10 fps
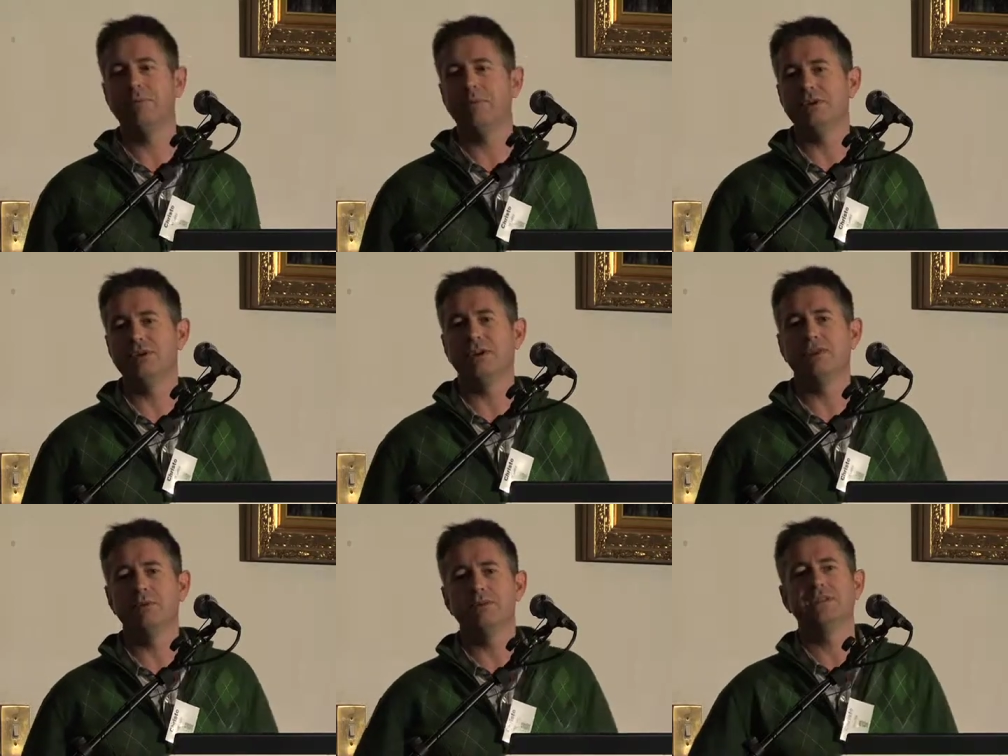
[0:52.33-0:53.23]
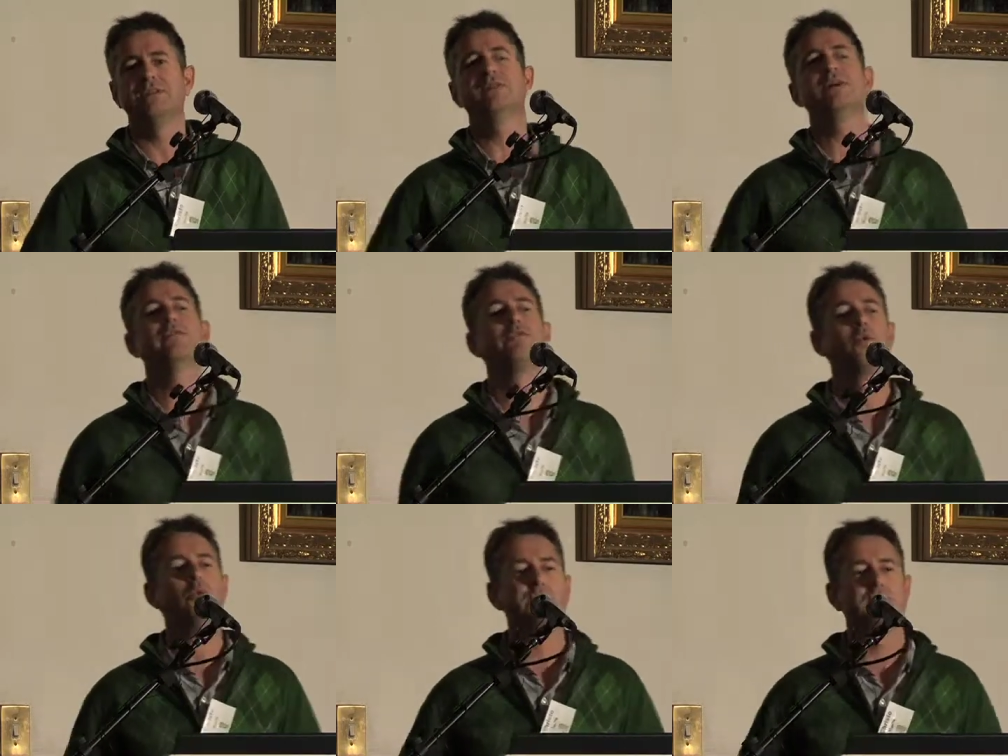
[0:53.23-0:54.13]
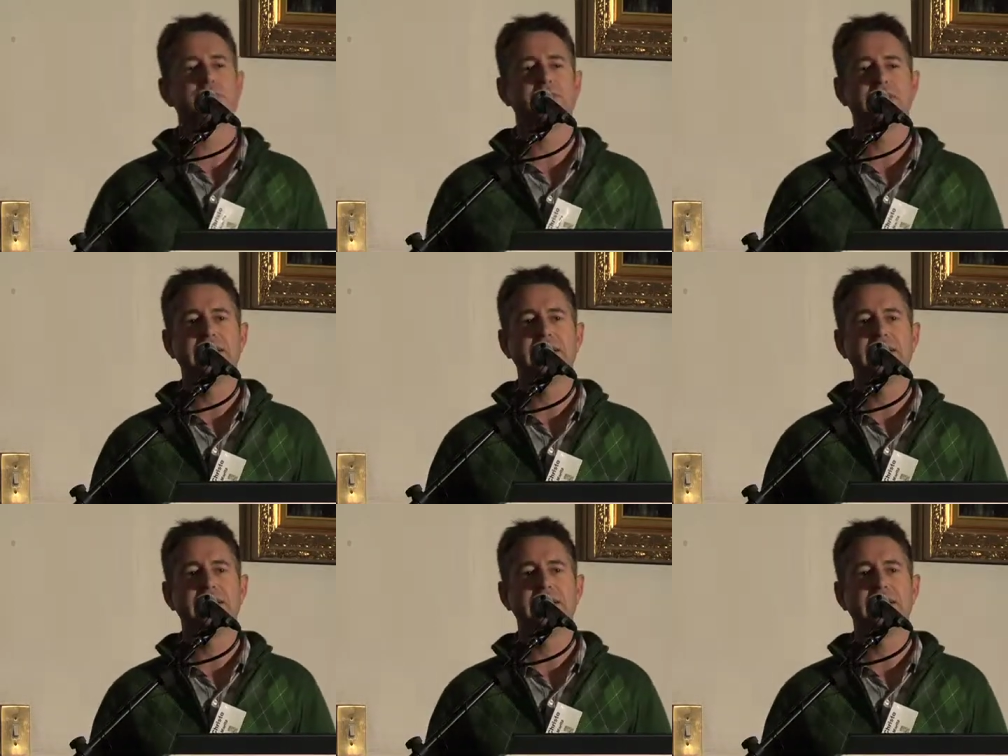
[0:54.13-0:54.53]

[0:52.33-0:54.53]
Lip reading: publishing, and there was a different kind of cause in it.